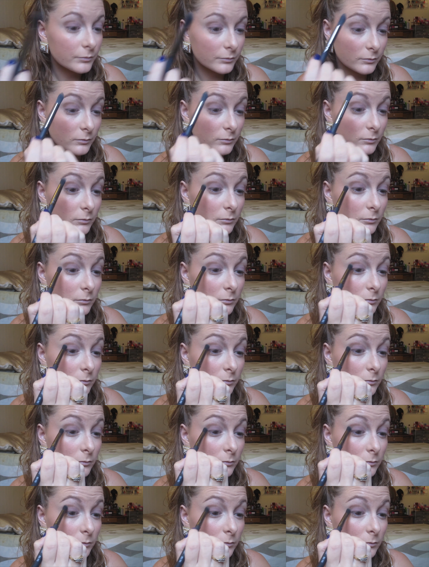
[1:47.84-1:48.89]

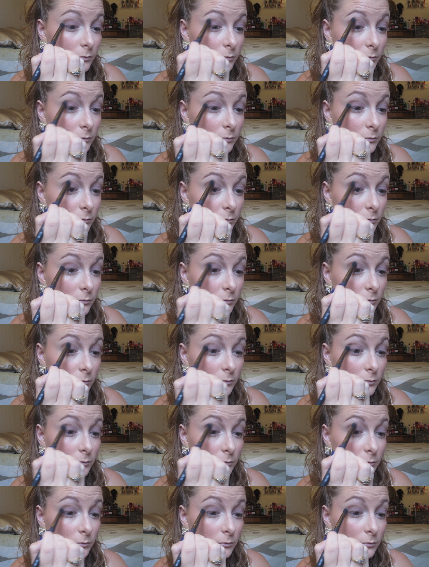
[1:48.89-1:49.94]

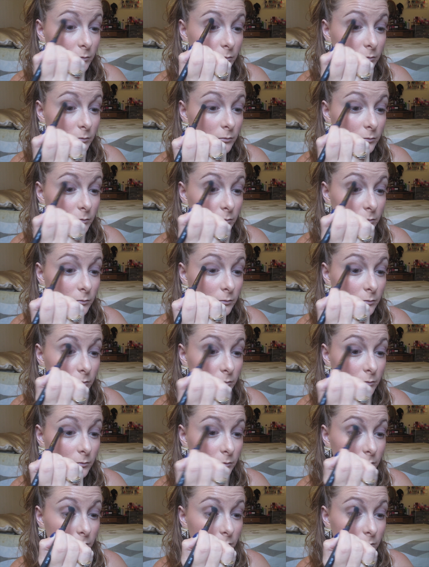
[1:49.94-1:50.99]

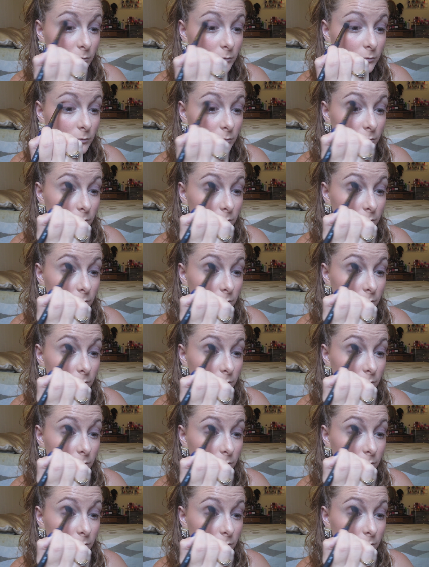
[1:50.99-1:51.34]
Nothing is said.